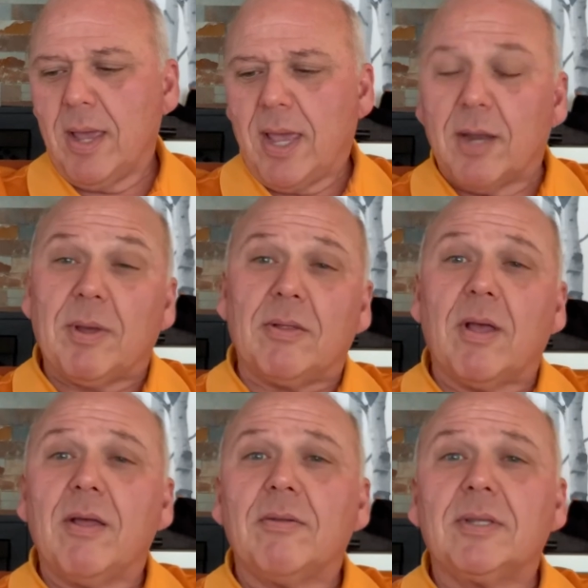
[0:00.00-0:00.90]
Anyway,
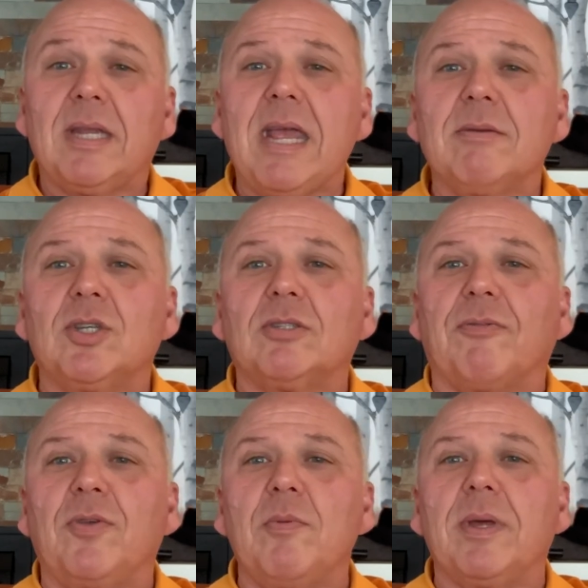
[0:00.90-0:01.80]
today is just a
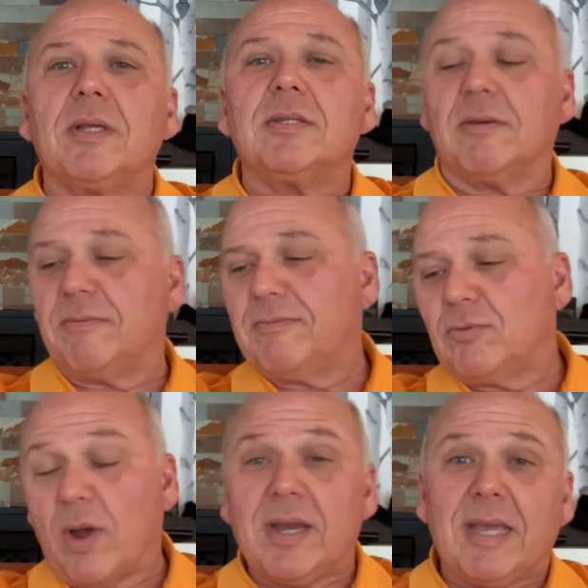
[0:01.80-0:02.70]
few minutes of
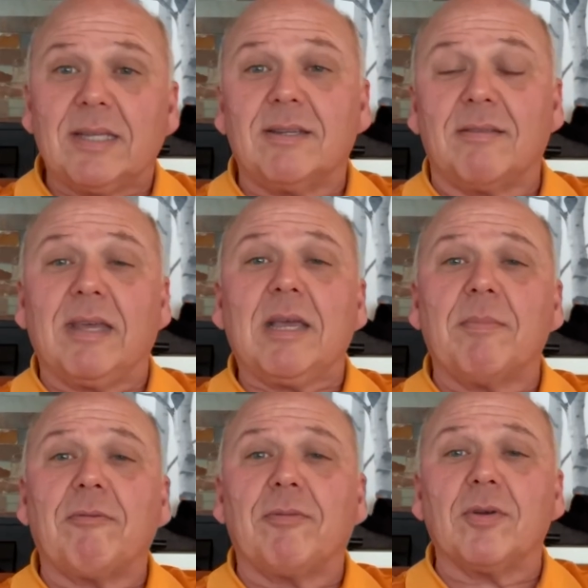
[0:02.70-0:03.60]
trying to get you to think
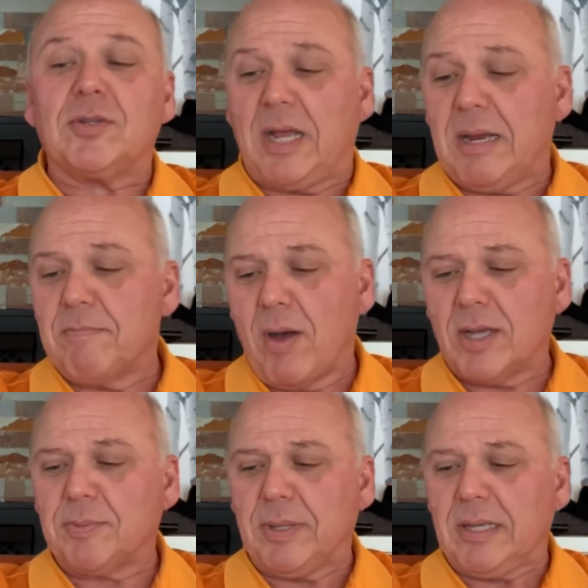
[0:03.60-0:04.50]
about first aid and
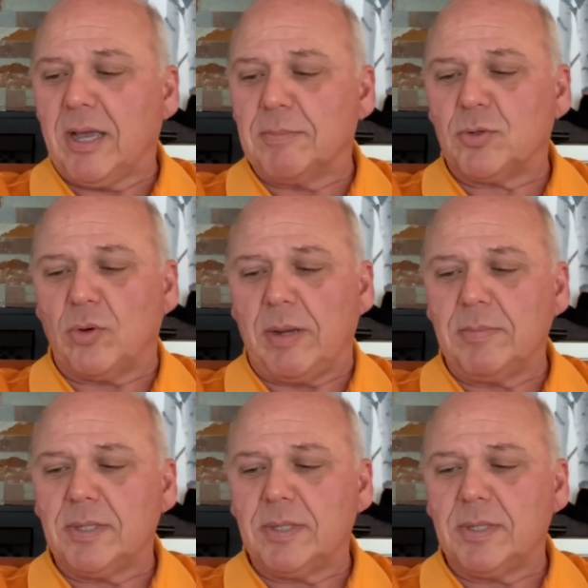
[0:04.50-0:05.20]
possibly income streams.